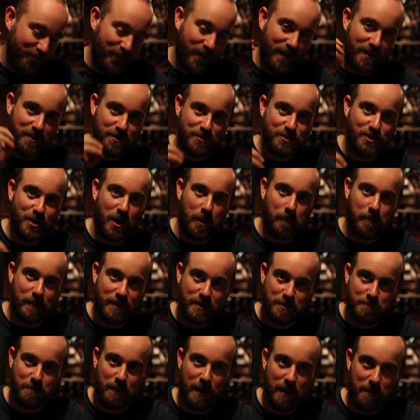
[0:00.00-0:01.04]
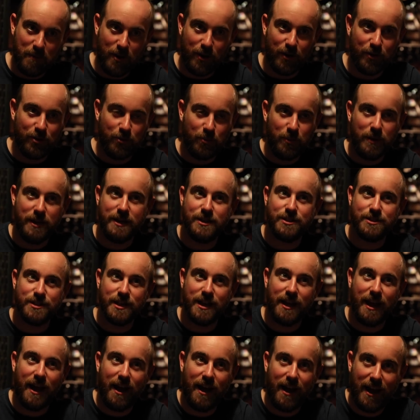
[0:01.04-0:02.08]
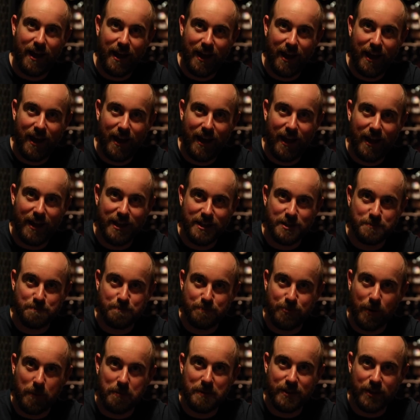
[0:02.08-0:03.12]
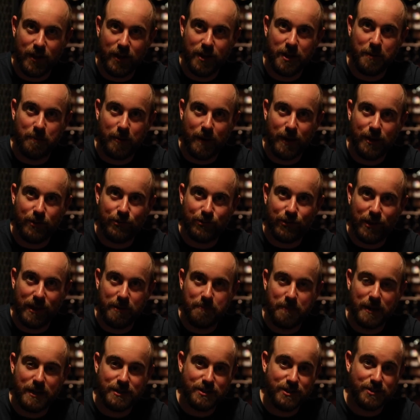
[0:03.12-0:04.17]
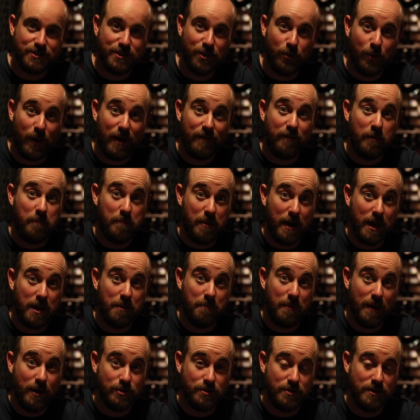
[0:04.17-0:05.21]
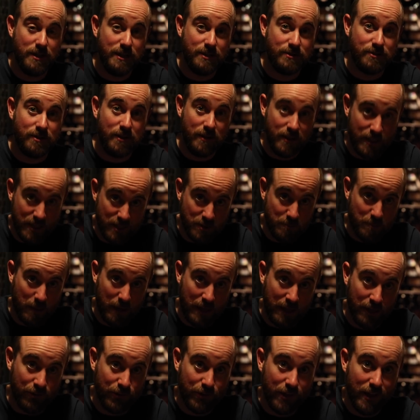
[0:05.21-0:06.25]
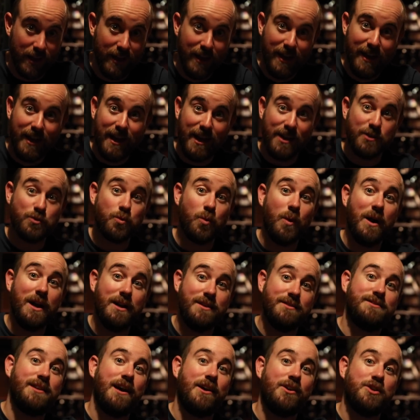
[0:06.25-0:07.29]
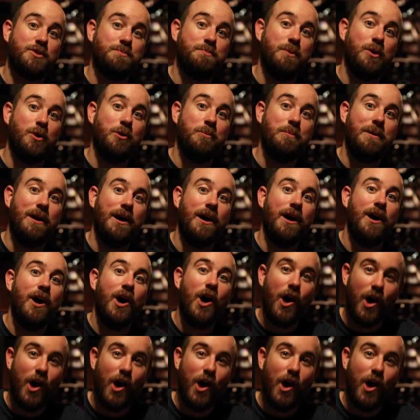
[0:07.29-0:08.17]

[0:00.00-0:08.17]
final stop is Beermoth, which is probably the only place in Manchester that will have a better Belgian list than this place, as well as Taras Bulba